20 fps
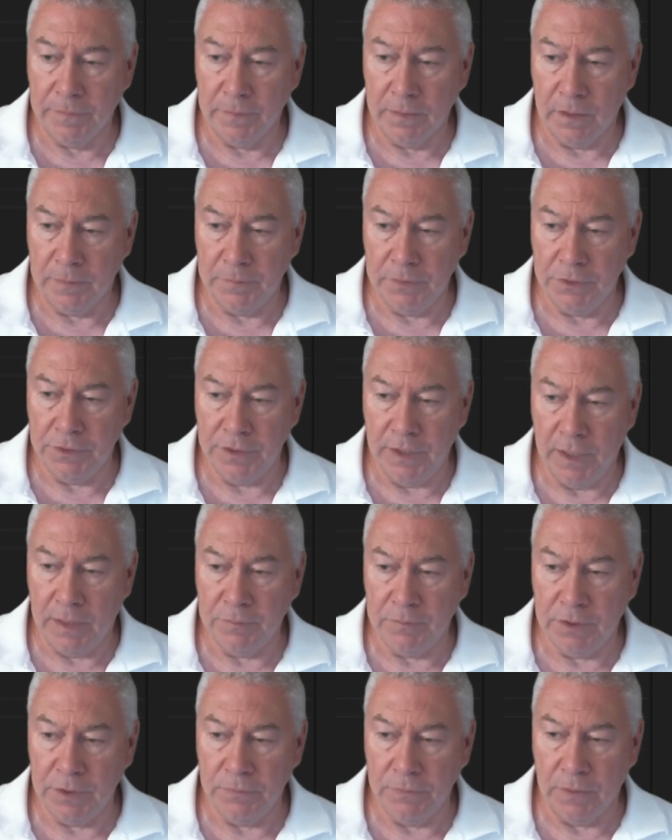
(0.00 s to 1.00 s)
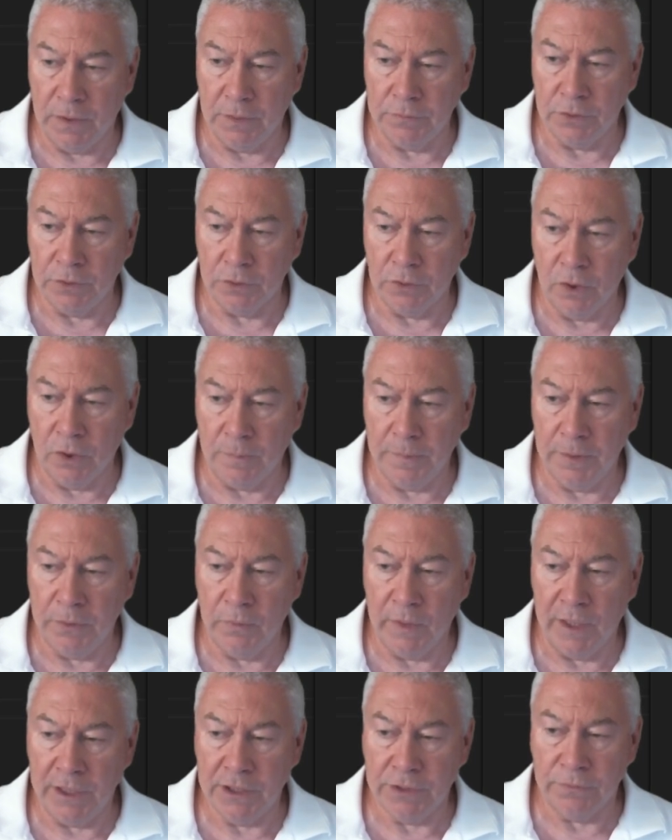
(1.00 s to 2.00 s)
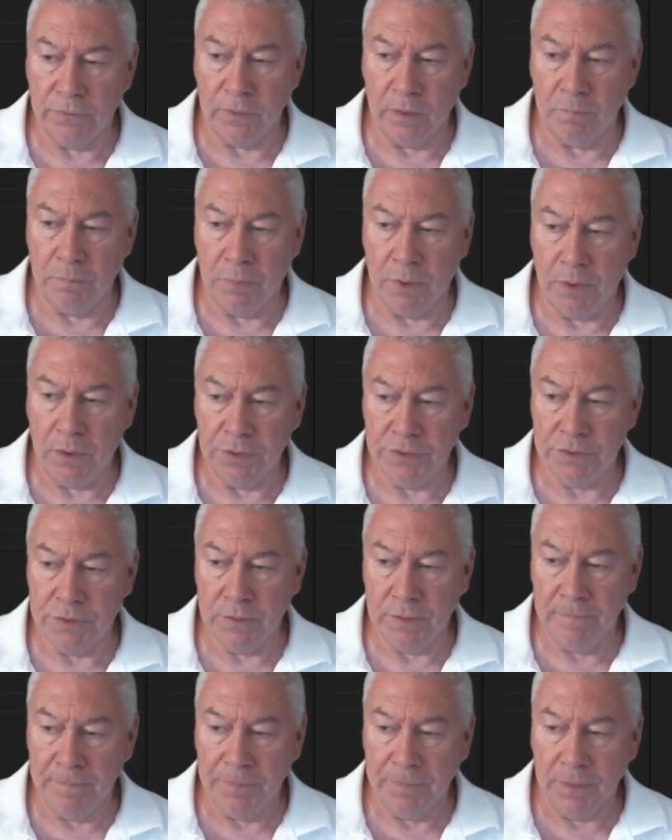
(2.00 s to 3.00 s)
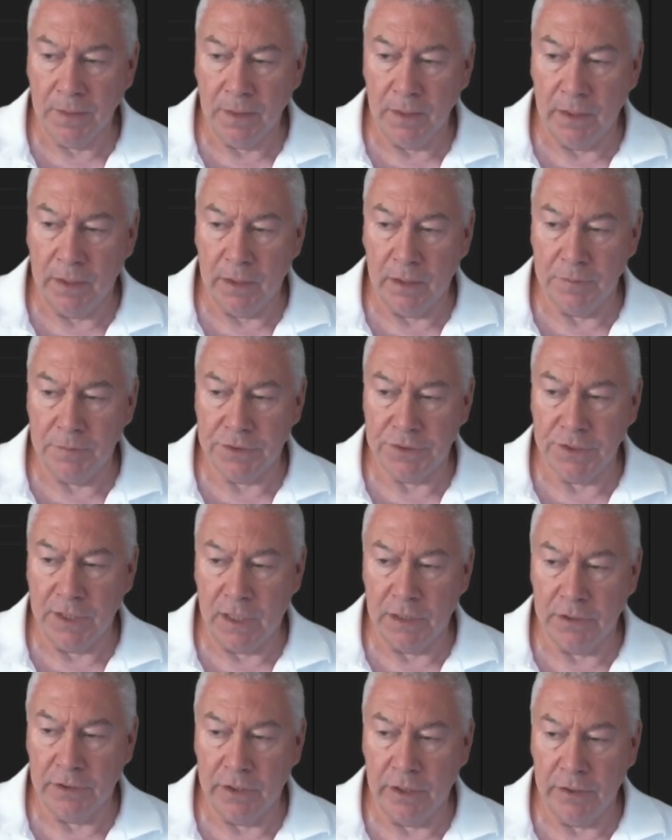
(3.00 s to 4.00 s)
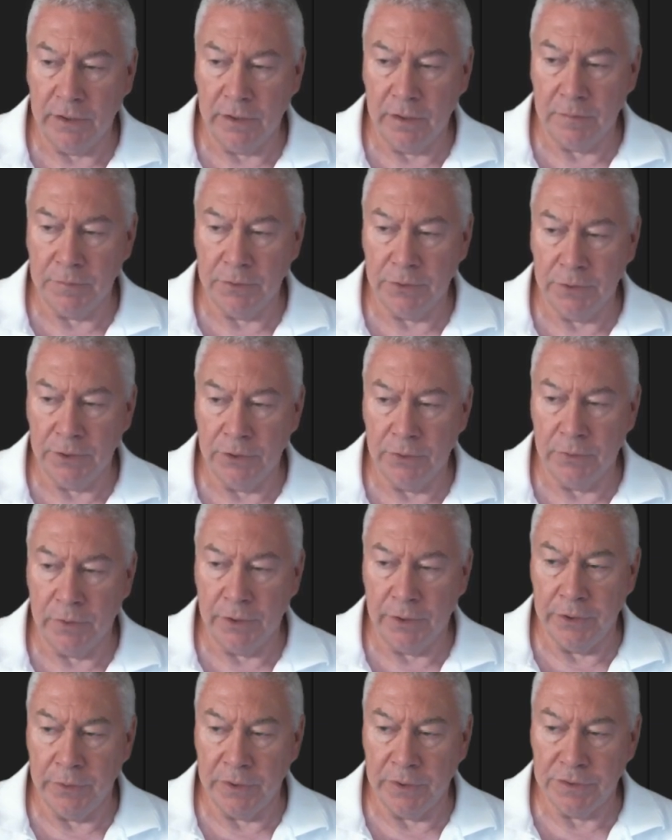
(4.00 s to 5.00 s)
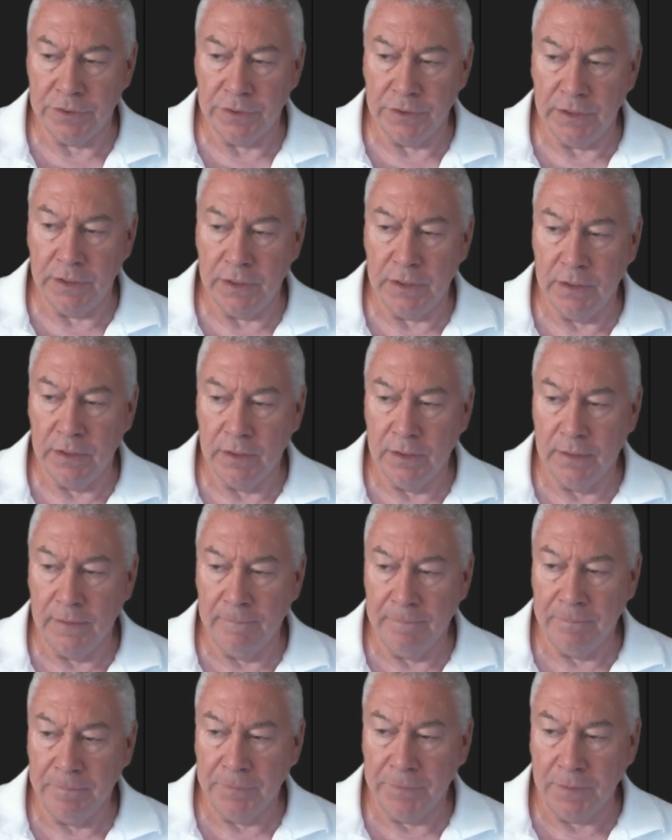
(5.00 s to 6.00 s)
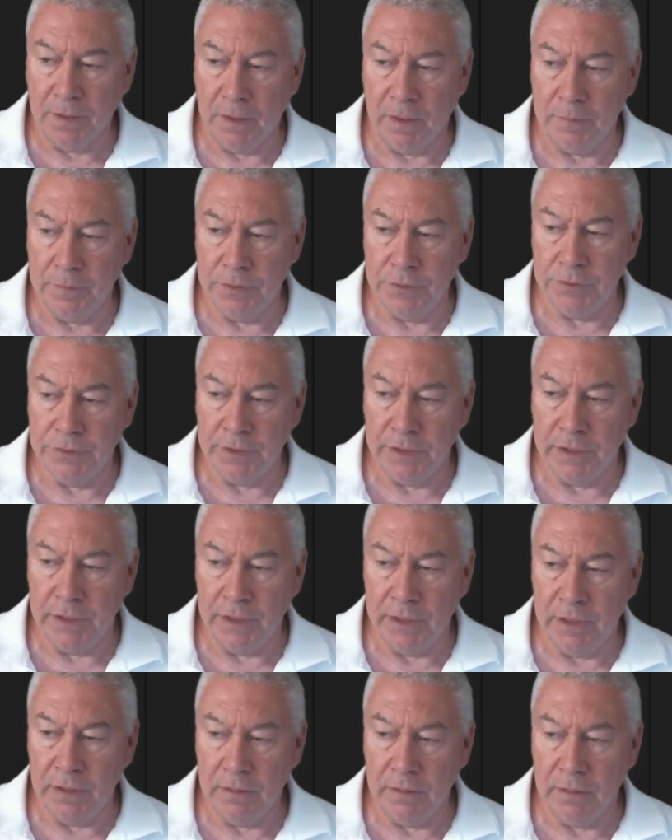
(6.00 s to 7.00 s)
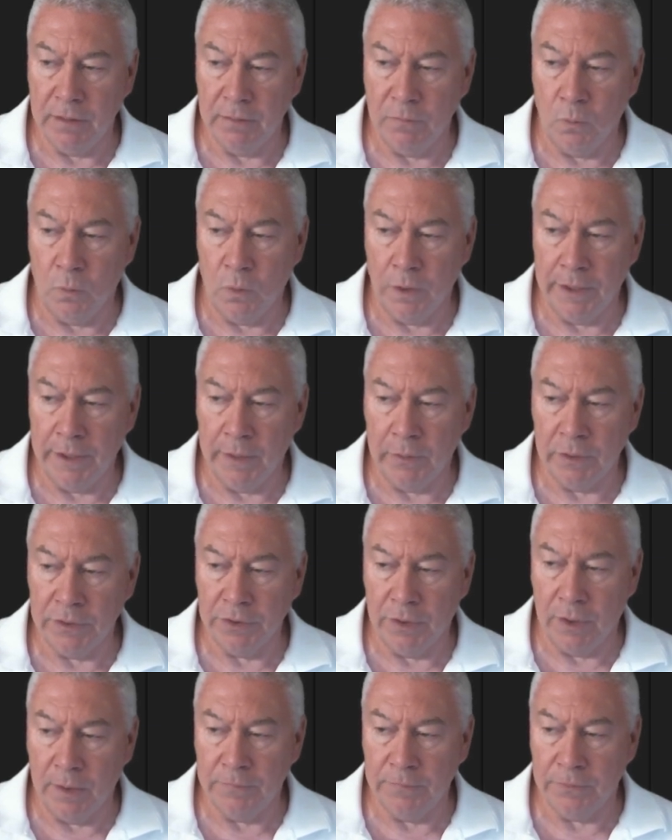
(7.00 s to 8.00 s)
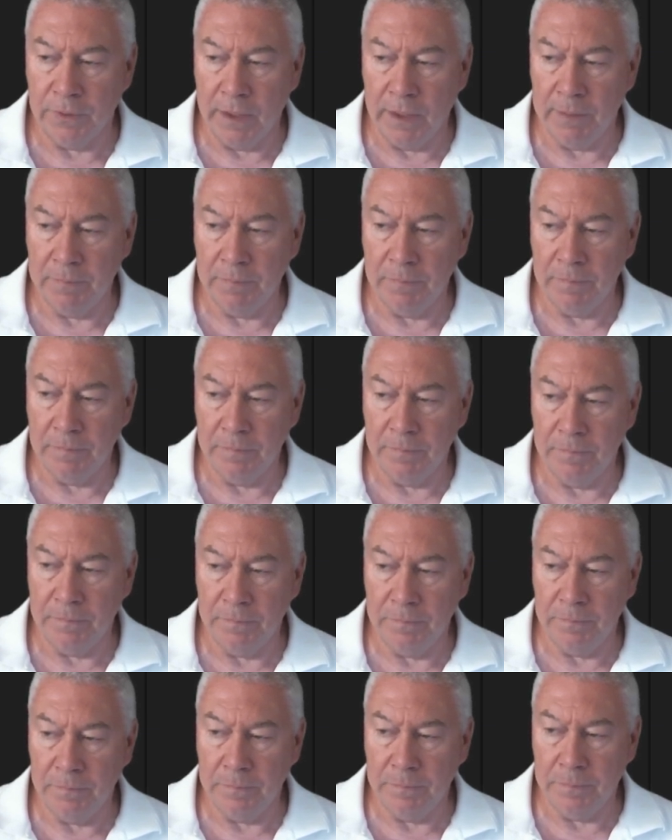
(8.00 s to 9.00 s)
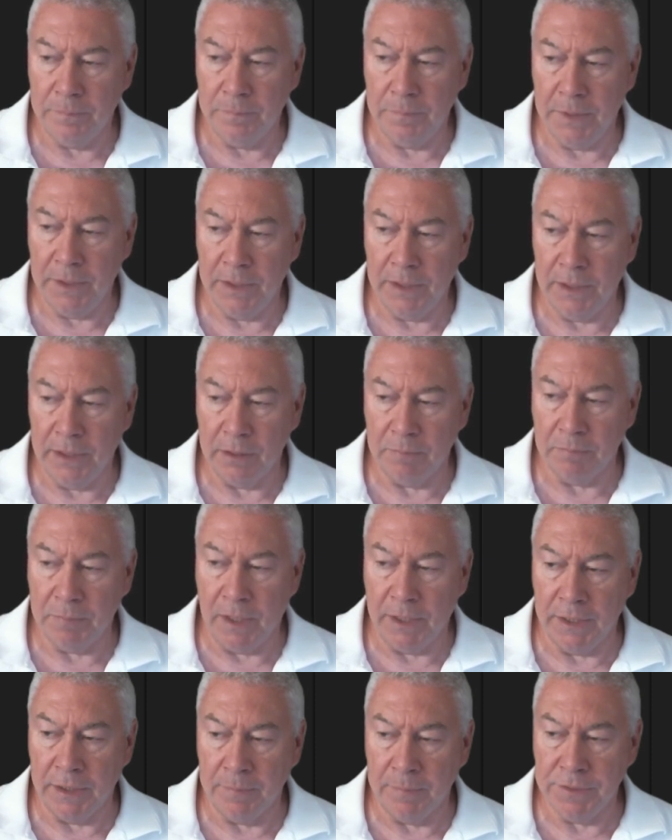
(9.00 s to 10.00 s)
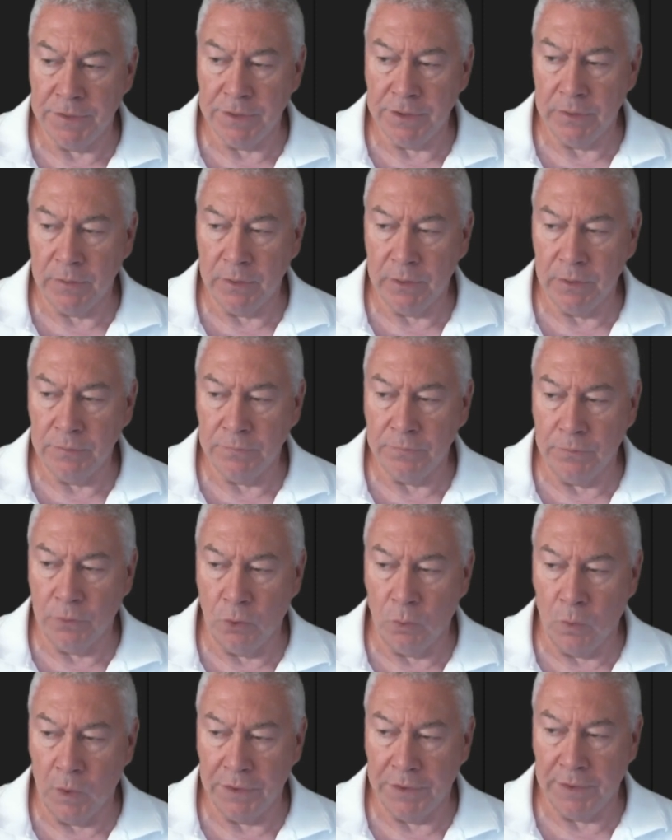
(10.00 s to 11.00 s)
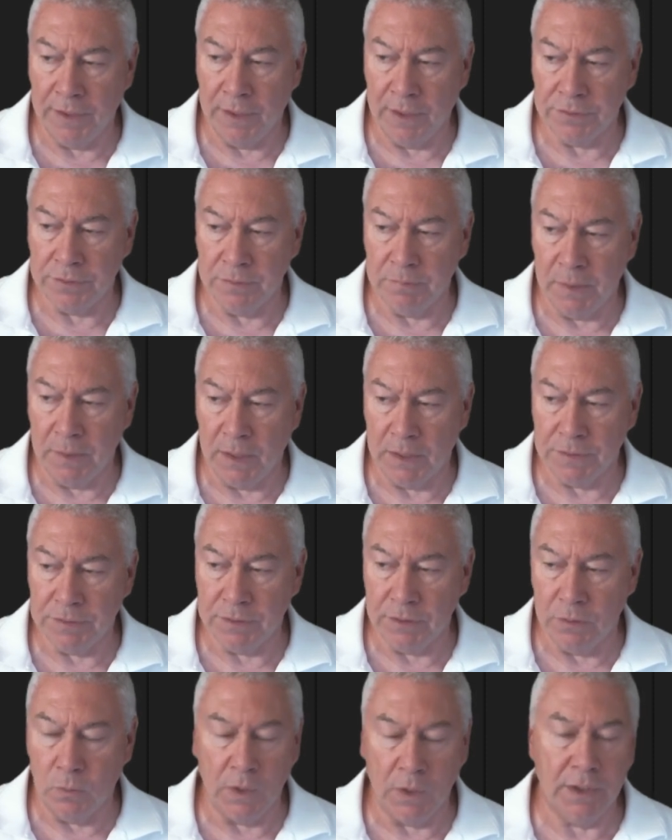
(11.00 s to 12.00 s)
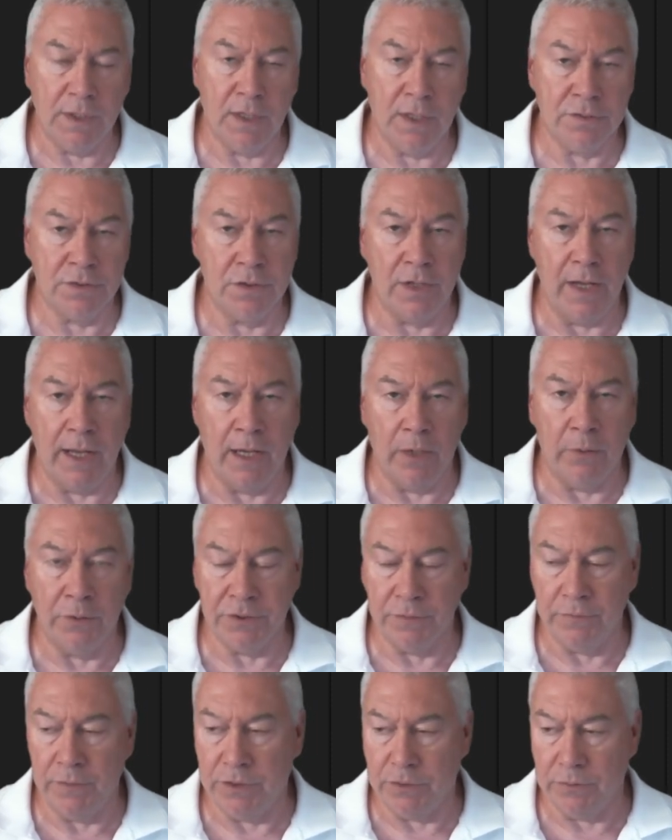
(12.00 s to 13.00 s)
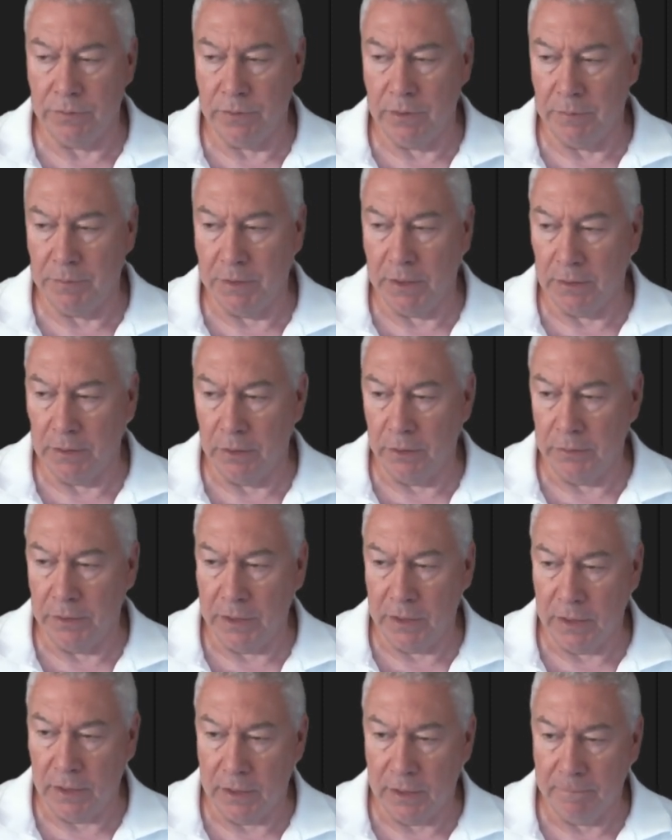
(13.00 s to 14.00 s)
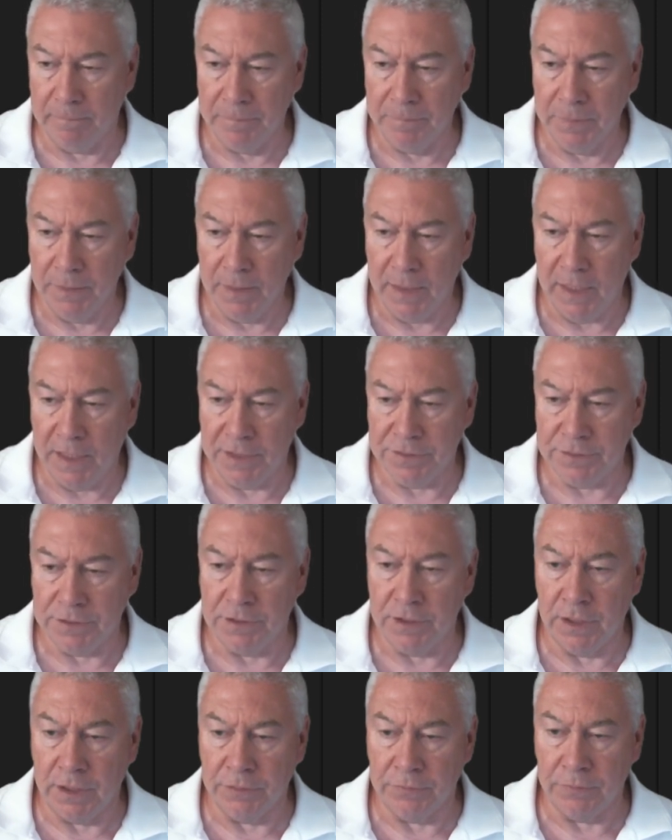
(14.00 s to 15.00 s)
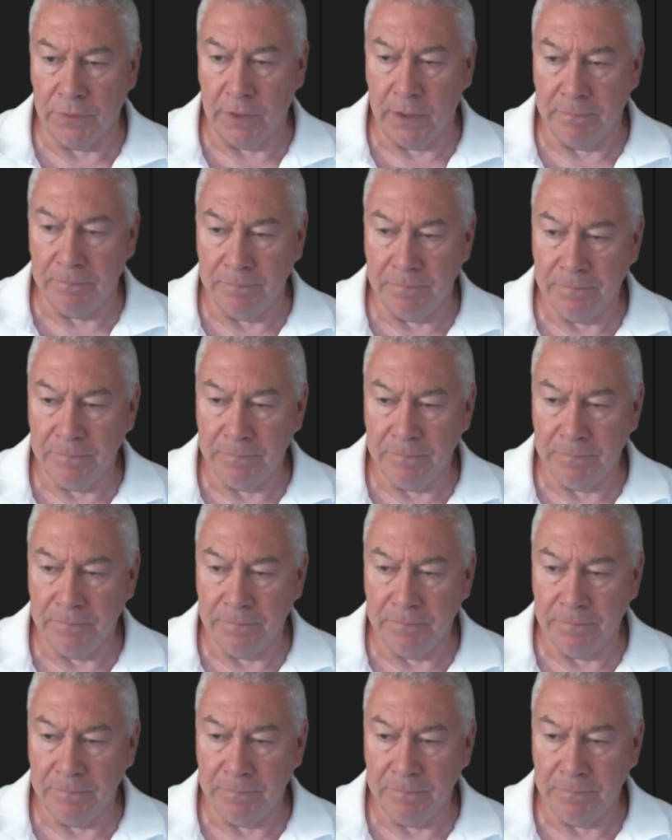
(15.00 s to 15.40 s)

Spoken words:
I'm using mt5.copy rates from pos, and I'm just hard coding. I'm doing Euro USD. I'm using the 1 hour time frame beginning at bar number 0 for 1000 bars. So 1000 hours of history I'm downloading here as a data frame.